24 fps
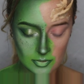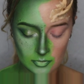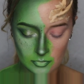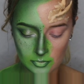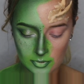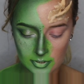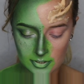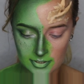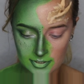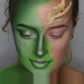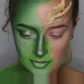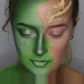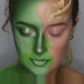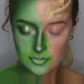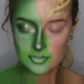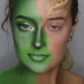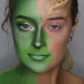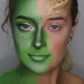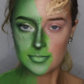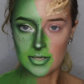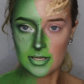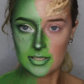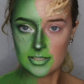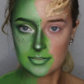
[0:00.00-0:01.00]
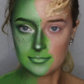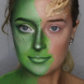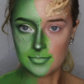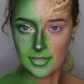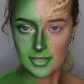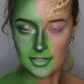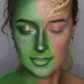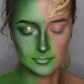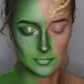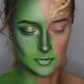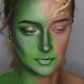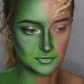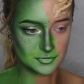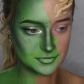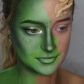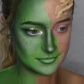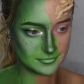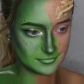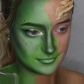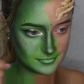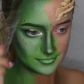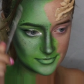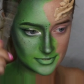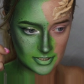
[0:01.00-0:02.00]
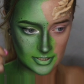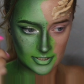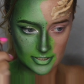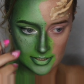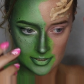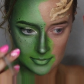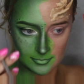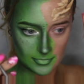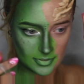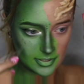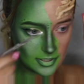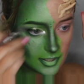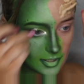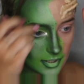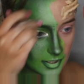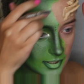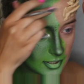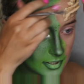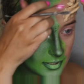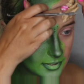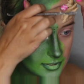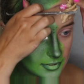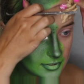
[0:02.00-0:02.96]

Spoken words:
While I use body paint most of the time, I